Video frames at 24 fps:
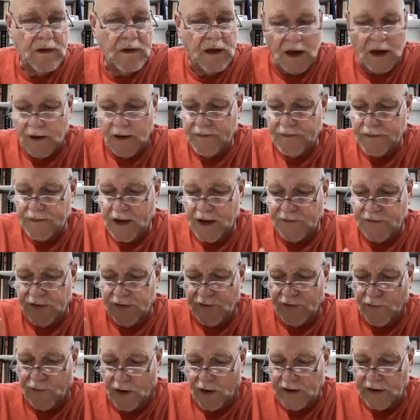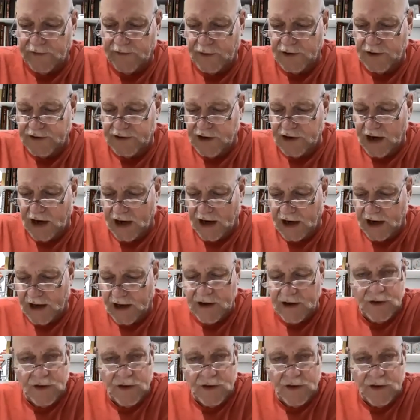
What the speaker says: Okay, if you're void of Christianity,